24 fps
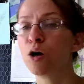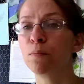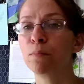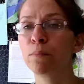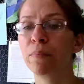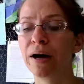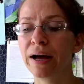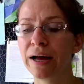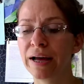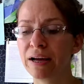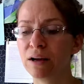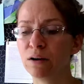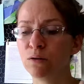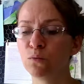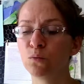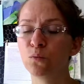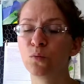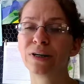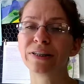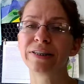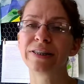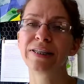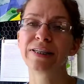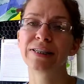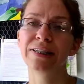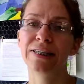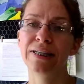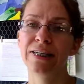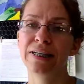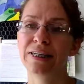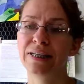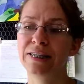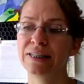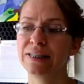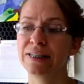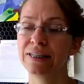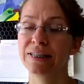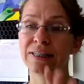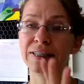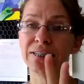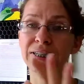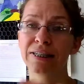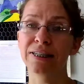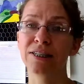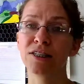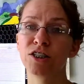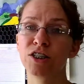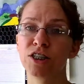But what this is
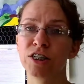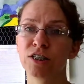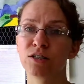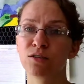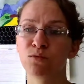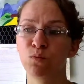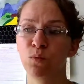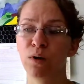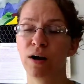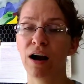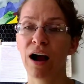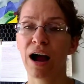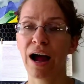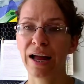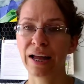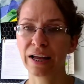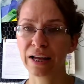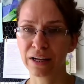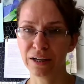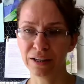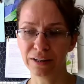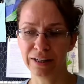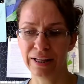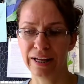this is just where I